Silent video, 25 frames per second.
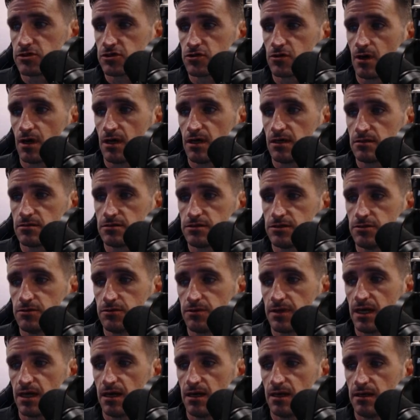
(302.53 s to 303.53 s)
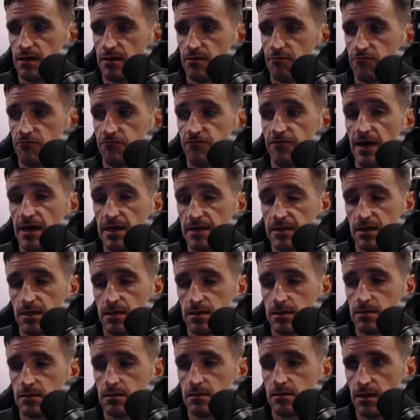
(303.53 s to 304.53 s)
trying to get
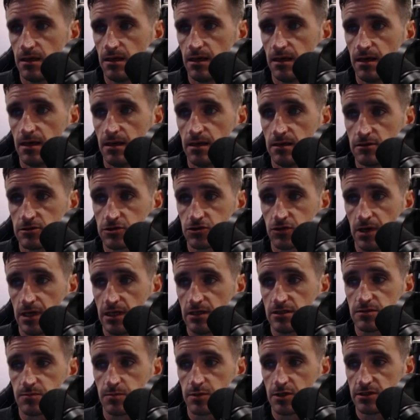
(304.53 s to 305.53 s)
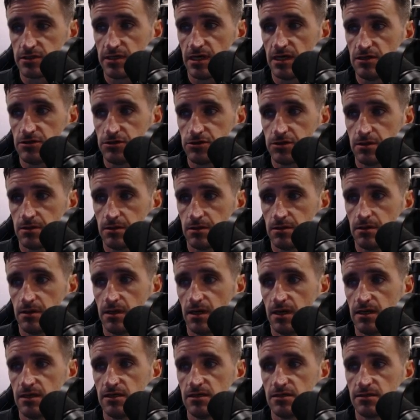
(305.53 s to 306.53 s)
Vegan in transportation
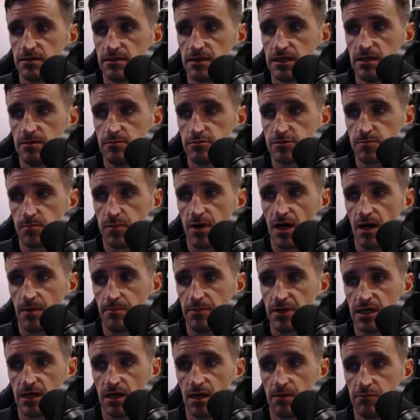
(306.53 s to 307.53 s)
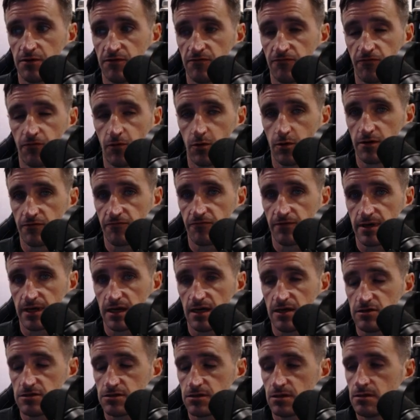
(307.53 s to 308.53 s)
and he keeps popping up in
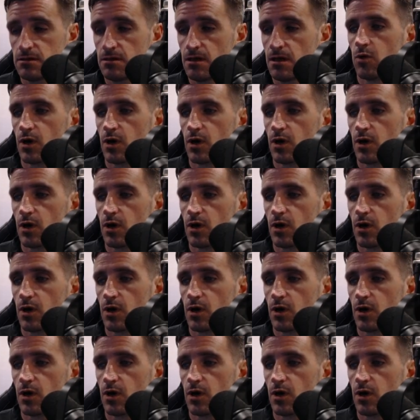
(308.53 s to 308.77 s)
fortification.